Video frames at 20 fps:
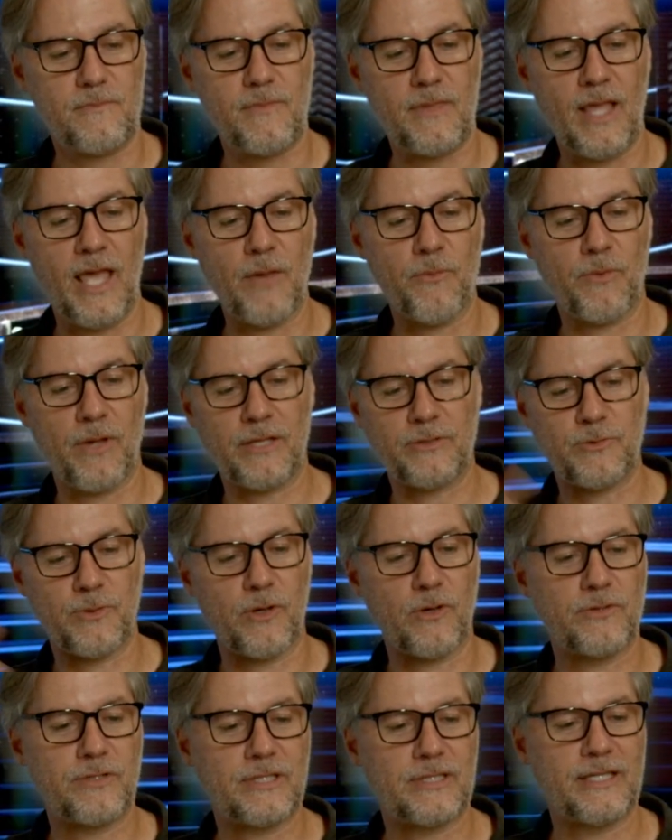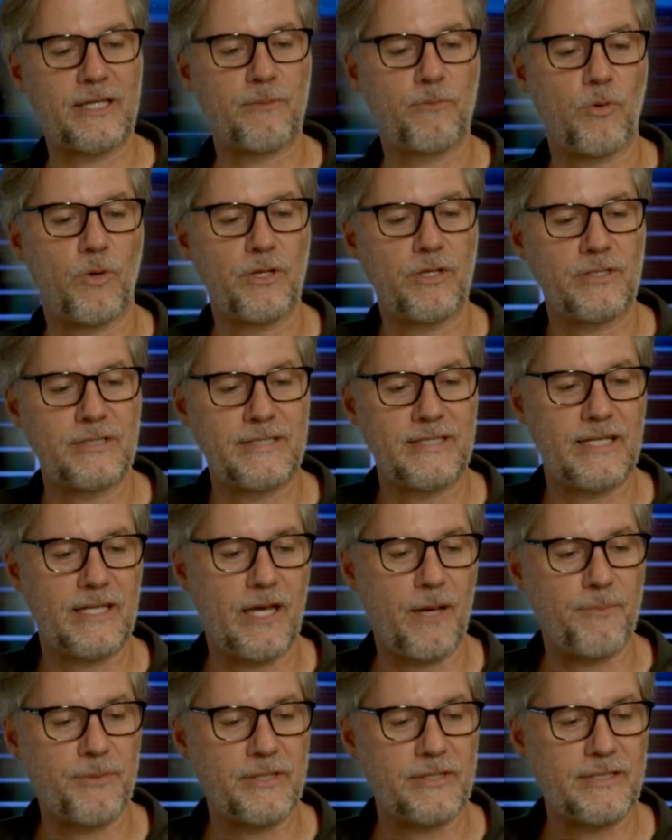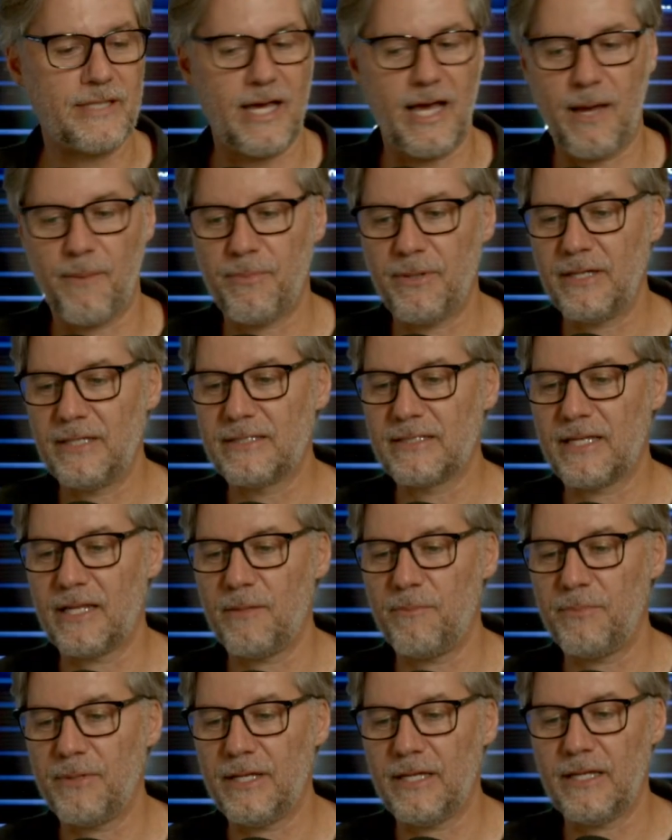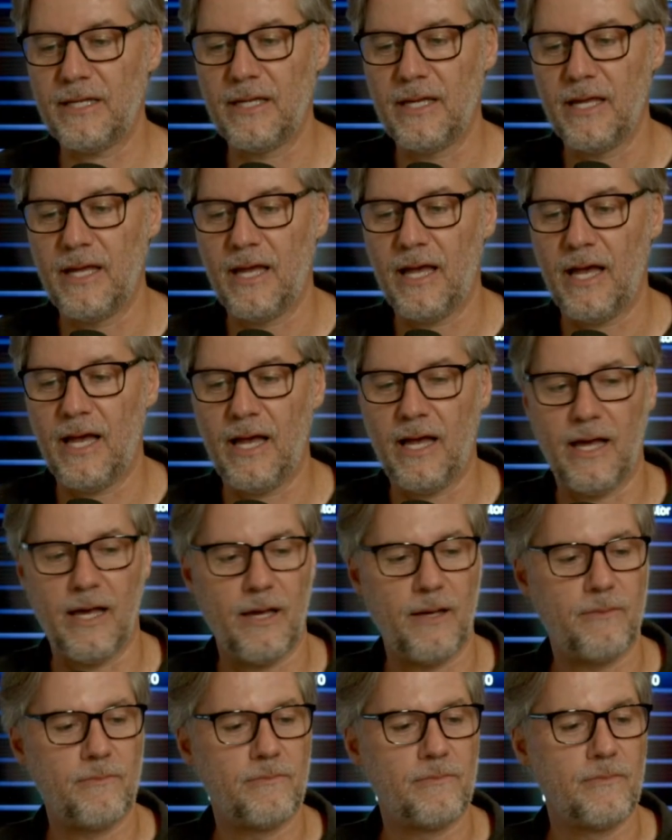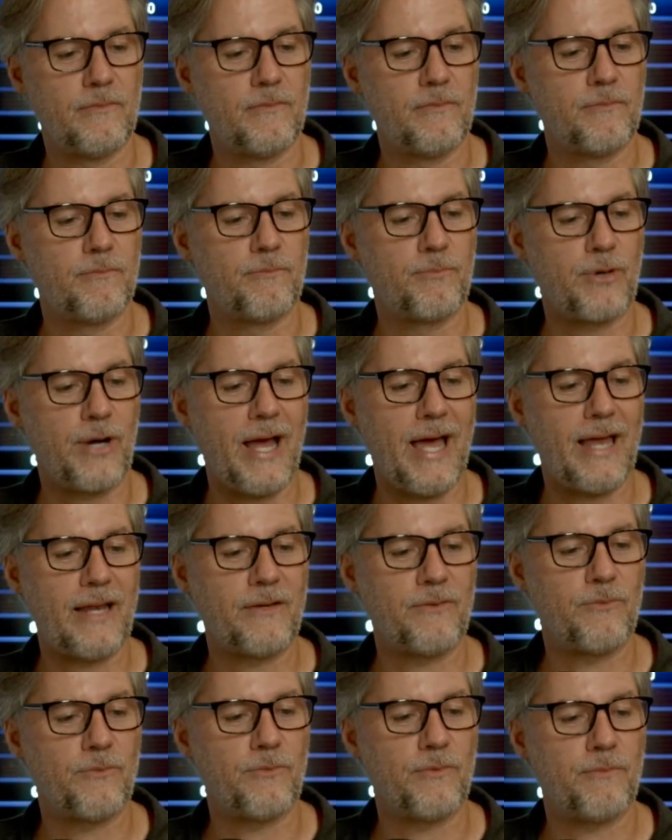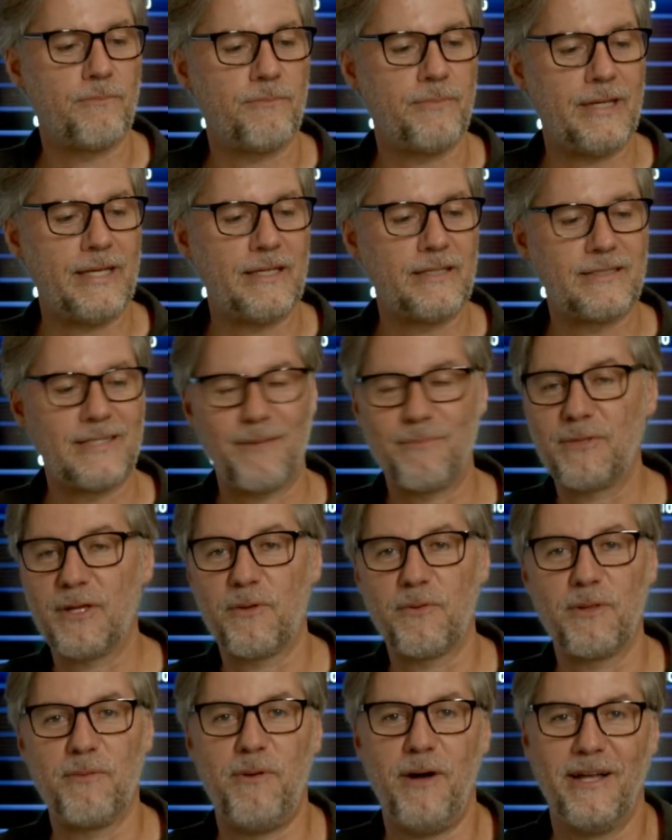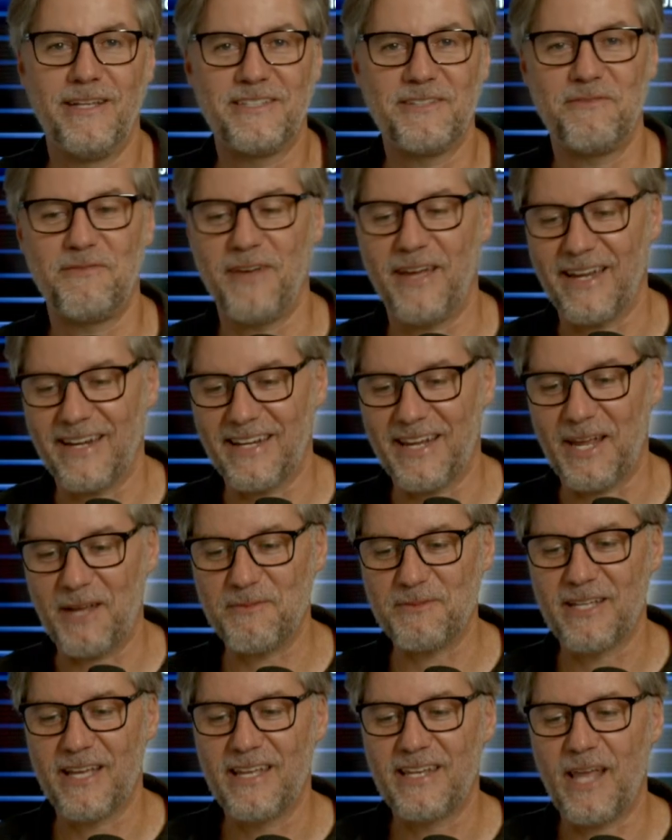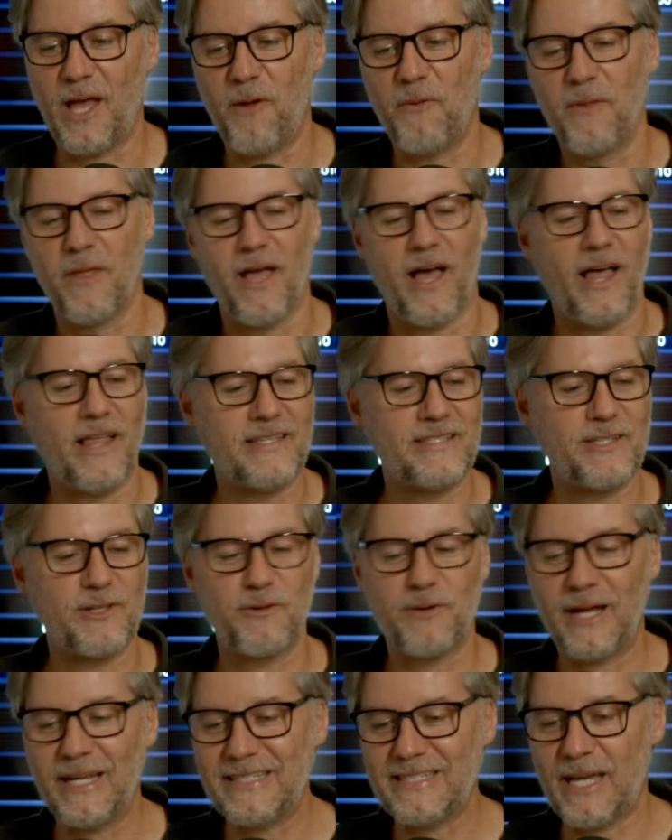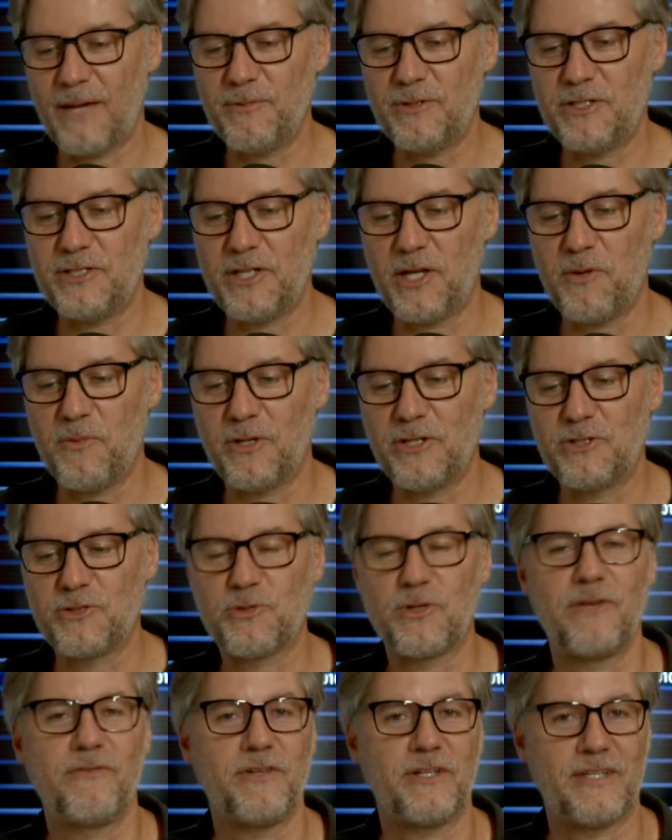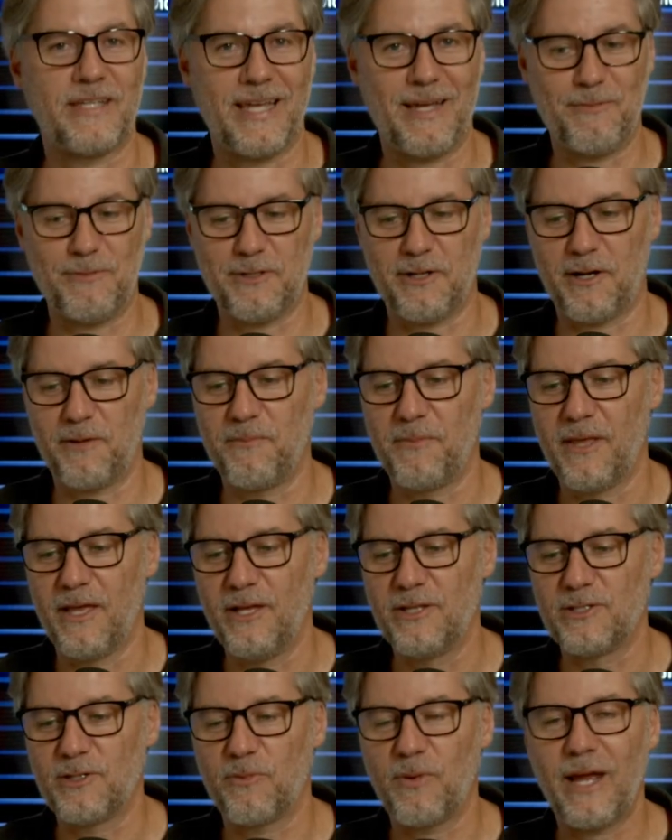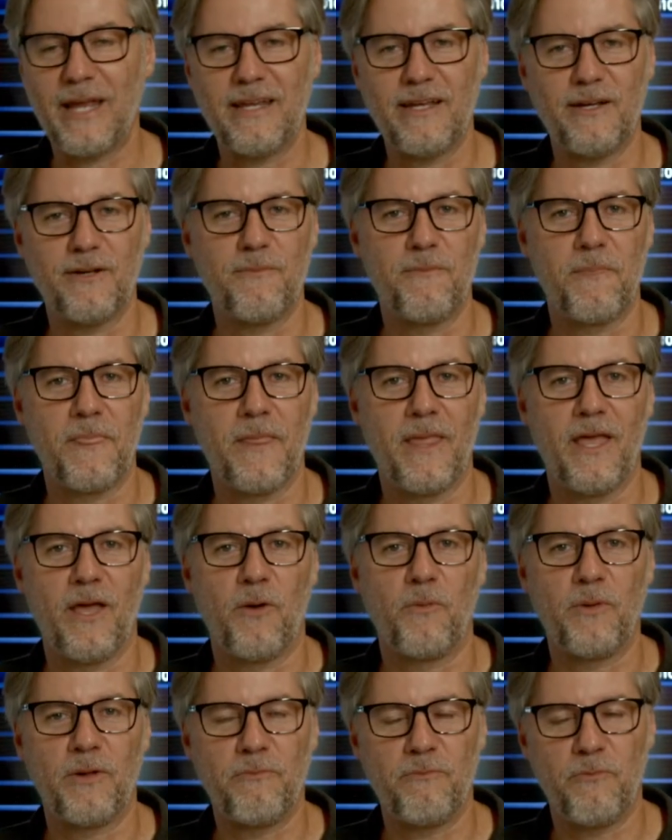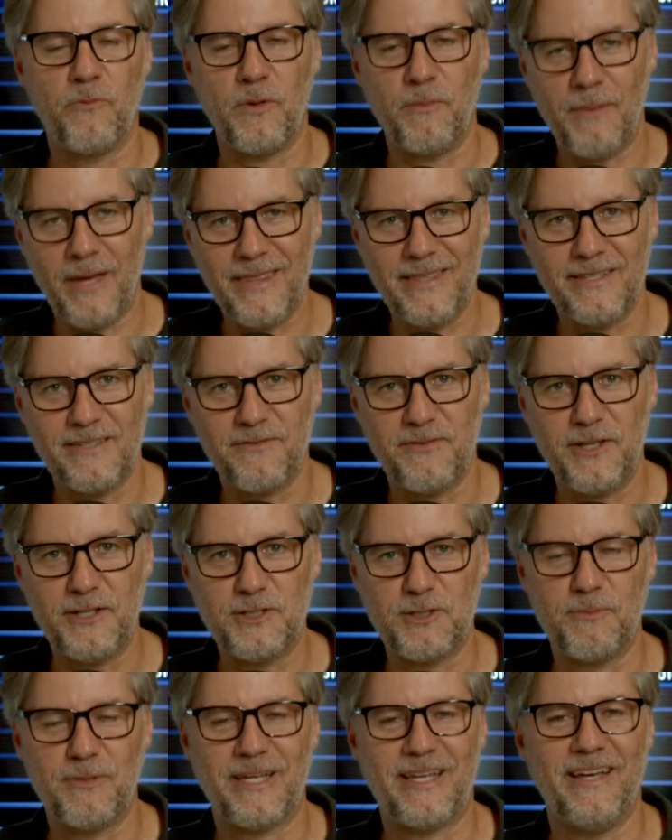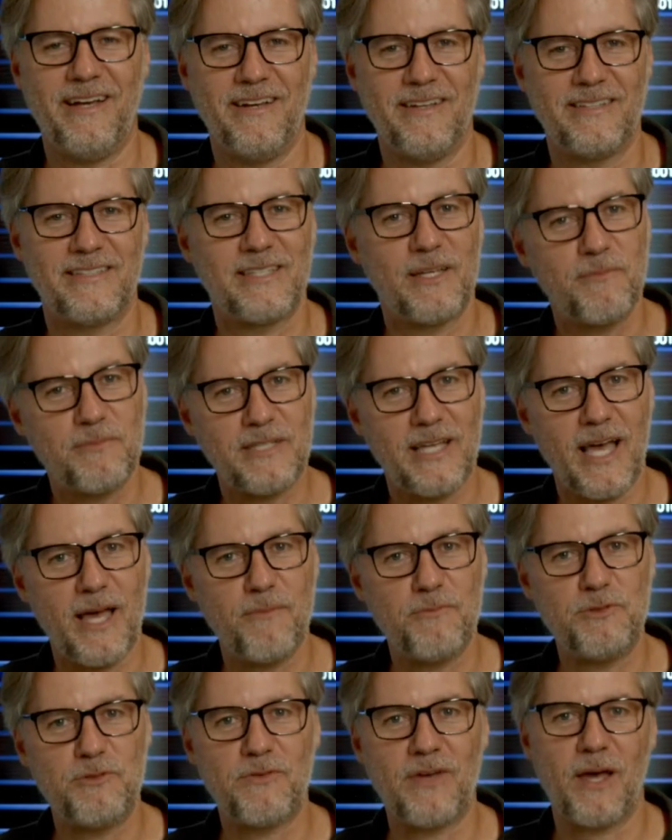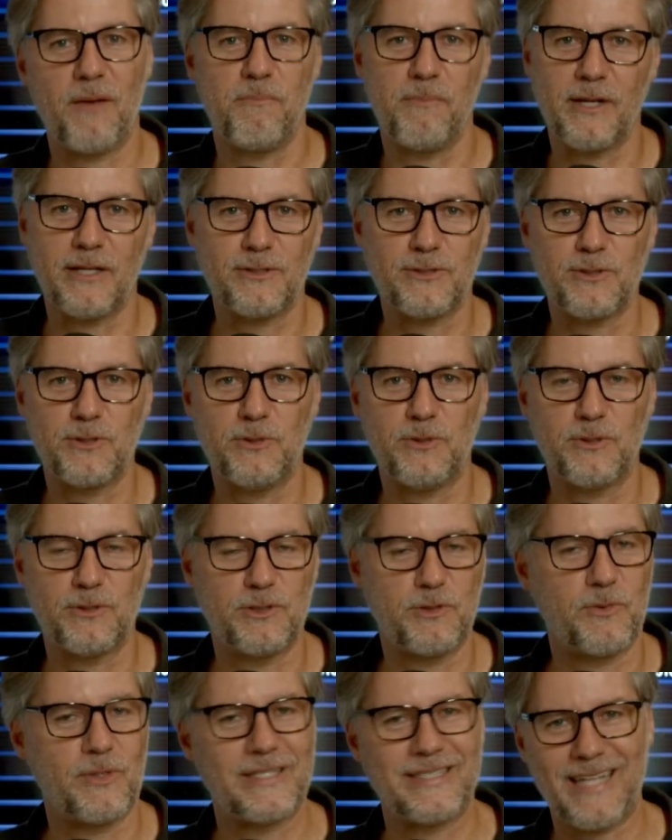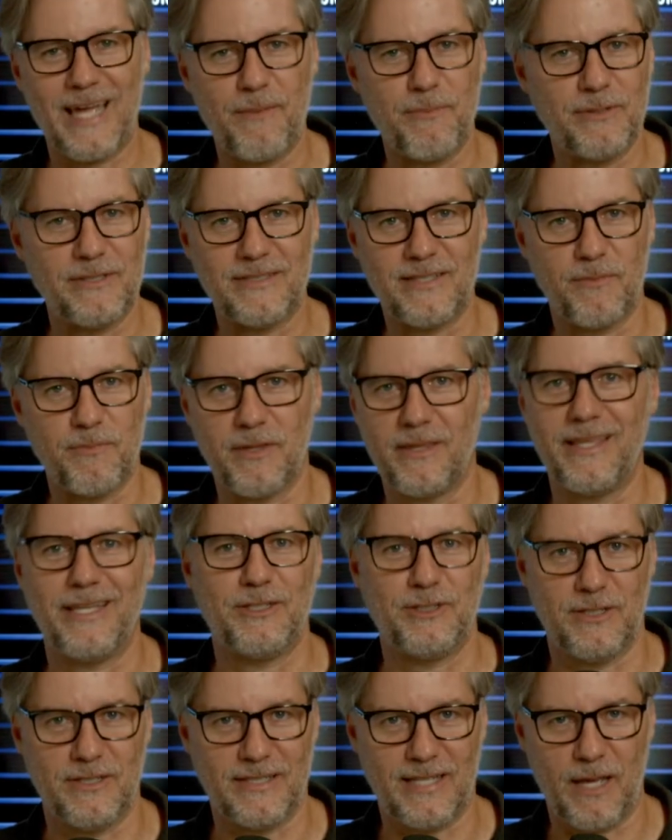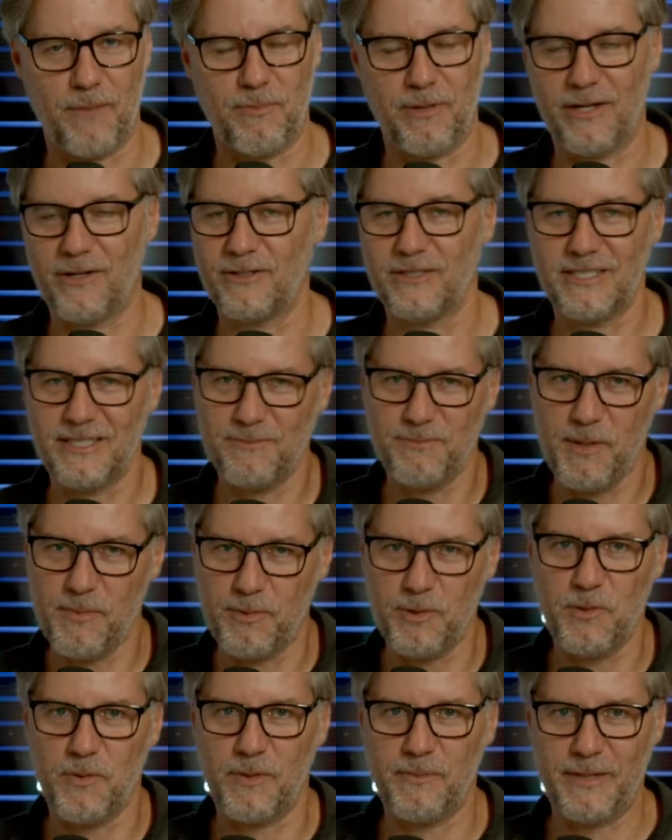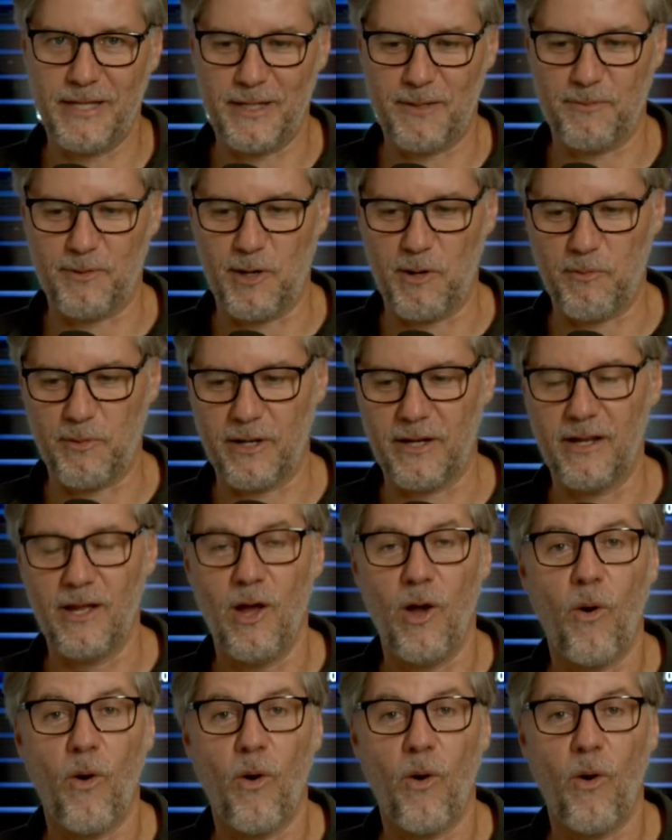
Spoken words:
And as we go to the leaderboard, you'll see up the top is going to be Brad Beat is up there with a bunch of fake names. Now, this is a great time to show you what trivial names are. So right here, we made this feature because sometimes you've got middle schoolers who want to type in something they shouldn't type in, or just people who want to be inappropriate.